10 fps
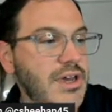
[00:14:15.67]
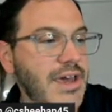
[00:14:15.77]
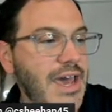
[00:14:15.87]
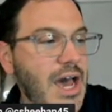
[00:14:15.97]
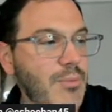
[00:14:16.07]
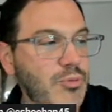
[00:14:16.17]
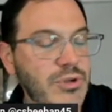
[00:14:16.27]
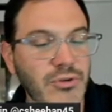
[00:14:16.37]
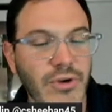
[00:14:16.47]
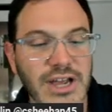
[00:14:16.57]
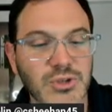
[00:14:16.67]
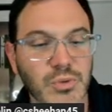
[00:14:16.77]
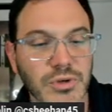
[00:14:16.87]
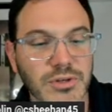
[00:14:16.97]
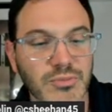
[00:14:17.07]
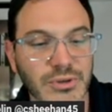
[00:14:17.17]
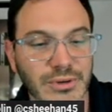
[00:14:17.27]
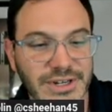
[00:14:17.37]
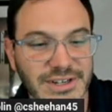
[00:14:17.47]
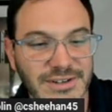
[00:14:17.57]
Appleby rides William
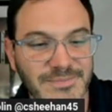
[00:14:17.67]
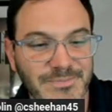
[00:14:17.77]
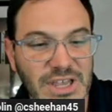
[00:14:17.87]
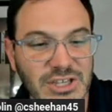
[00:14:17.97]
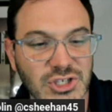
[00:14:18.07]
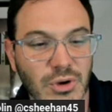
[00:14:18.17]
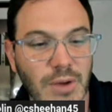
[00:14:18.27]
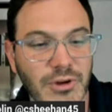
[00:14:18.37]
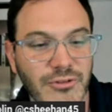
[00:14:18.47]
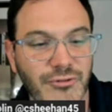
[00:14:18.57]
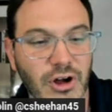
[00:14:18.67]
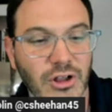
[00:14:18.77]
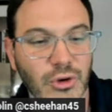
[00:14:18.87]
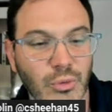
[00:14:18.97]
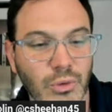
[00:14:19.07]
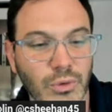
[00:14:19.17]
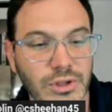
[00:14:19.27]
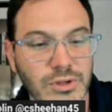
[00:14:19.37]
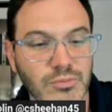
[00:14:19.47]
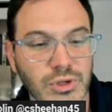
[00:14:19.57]
Buick. And so I'm going to follow where
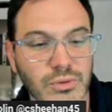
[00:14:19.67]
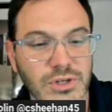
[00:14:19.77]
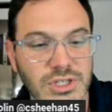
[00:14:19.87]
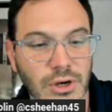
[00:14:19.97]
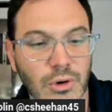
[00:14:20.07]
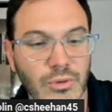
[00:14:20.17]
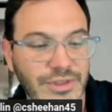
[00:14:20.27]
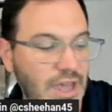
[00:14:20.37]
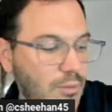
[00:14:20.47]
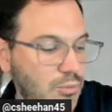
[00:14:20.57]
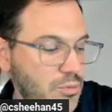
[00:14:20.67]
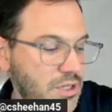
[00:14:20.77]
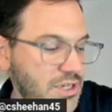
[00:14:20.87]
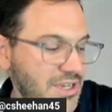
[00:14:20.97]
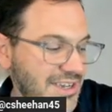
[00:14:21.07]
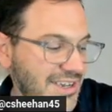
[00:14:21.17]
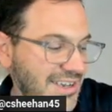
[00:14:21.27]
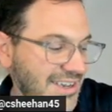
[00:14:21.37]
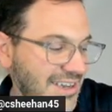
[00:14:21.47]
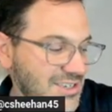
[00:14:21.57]
William Buick's going with Appleby
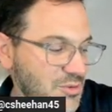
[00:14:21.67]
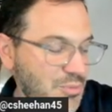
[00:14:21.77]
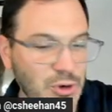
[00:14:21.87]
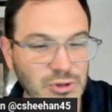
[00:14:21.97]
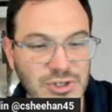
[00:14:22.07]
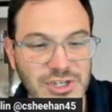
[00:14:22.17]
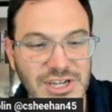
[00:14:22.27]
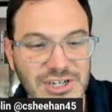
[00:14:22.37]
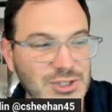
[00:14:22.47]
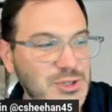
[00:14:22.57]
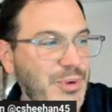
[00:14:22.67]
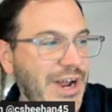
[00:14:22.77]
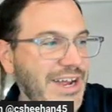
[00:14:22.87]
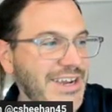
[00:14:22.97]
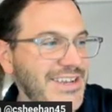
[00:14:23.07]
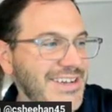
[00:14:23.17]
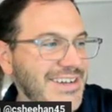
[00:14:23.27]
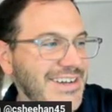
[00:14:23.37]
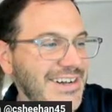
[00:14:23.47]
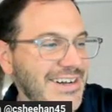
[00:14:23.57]
as opposed to Nation's Pride.
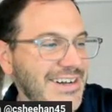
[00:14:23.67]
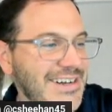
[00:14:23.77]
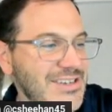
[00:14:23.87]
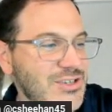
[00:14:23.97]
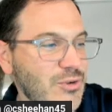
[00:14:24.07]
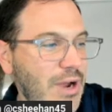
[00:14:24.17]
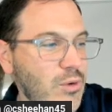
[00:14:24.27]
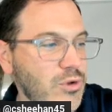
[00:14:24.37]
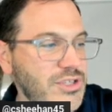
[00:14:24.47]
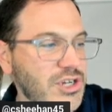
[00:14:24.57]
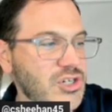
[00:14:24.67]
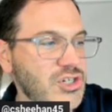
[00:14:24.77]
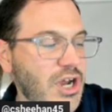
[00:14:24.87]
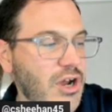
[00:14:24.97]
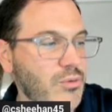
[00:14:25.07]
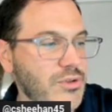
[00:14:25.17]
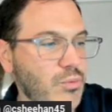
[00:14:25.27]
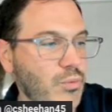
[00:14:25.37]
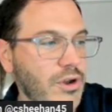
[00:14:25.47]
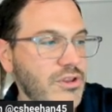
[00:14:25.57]
So I will take a shot with
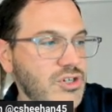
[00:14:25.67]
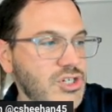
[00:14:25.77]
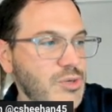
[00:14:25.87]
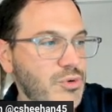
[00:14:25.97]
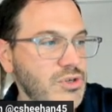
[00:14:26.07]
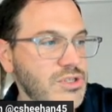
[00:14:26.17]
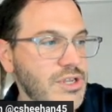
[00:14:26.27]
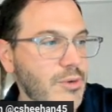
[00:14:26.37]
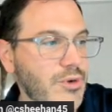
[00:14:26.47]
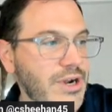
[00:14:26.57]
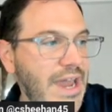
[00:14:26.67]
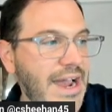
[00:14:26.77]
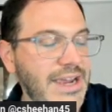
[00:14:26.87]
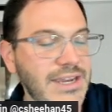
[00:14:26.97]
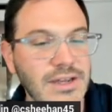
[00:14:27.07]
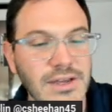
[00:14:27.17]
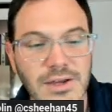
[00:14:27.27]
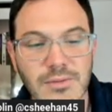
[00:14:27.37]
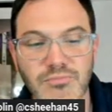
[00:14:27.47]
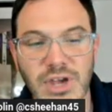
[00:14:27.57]
one of the shippers, the number 9
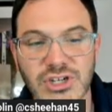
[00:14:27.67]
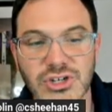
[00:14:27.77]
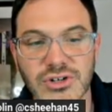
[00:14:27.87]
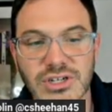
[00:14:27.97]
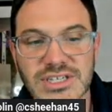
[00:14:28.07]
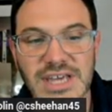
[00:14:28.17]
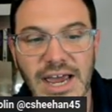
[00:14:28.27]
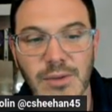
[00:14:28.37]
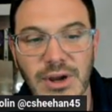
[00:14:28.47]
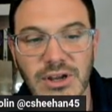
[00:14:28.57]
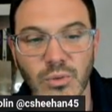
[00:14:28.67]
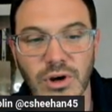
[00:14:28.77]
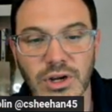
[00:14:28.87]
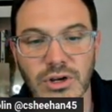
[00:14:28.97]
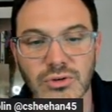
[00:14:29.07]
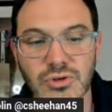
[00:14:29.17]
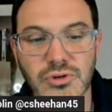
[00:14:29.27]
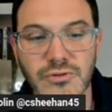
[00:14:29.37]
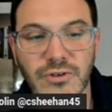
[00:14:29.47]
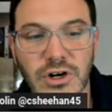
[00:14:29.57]
Measured Time. I didn't want to go
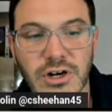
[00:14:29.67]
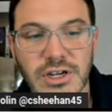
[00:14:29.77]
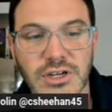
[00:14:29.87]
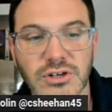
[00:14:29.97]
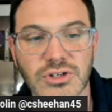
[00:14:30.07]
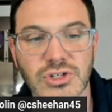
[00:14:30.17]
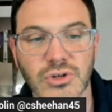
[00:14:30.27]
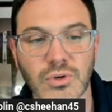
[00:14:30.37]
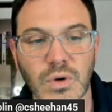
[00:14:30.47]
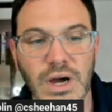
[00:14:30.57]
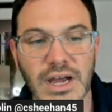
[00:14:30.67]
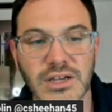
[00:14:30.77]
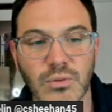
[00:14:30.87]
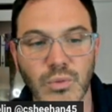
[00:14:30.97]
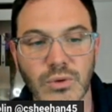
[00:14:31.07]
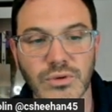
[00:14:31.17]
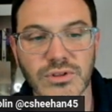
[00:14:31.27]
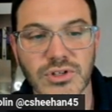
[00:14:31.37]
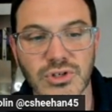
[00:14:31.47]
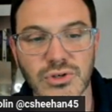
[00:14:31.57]
too far here, so I went with
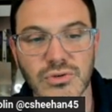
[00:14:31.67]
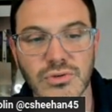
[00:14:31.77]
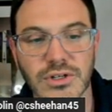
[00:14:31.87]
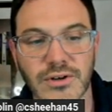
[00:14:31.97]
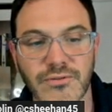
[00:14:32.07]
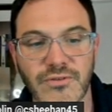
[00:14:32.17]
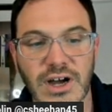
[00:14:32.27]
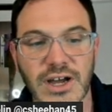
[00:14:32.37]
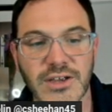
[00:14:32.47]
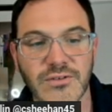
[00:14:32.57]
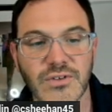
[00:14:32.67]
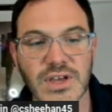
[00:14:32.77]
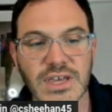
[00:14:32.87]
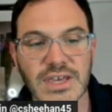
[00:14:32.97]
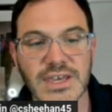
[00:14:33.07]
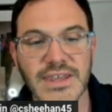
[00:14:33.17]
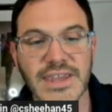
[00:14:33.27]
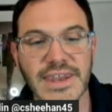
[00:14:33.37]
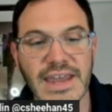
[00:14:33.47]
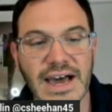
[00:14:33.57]
the 2, the 5, and
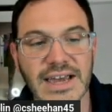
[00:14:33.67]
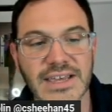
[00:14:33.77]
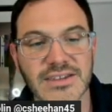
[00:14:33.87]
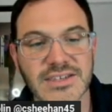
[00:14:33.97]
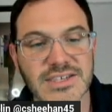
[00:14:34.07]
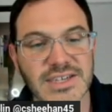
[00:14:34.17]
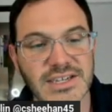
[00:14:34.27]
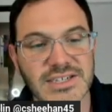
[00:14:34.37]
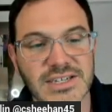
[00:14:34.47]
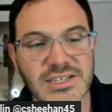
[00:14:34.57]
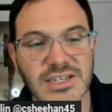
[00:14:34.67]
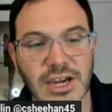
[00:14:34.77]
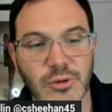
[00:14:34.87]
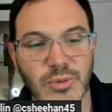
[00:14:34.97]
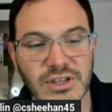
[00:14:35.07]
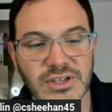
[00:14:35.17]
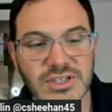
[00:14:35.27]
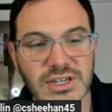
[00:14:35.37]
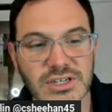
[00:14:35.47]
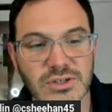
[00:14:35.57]
the 9. The 6 did scare me. The
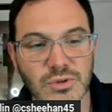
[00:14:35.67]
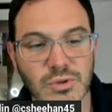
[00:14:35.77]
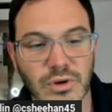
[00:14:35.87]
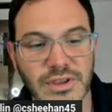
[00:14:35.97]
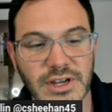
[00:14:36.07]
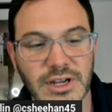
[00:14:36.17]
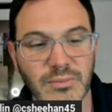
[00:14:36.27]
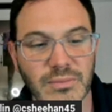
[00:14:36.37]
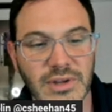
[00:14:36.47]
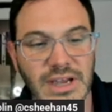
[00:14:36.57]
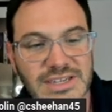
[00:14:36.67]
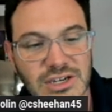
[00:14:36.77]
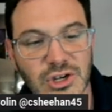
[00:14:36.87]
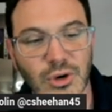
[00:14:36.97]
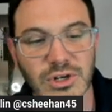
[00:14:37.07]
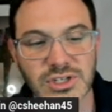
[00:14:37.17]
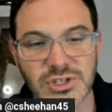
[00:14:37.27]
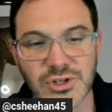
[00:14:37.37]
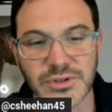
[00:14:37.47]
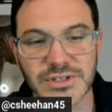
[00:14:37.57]
6 was one that I didn't know what to
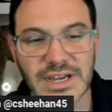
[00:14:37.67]
do with.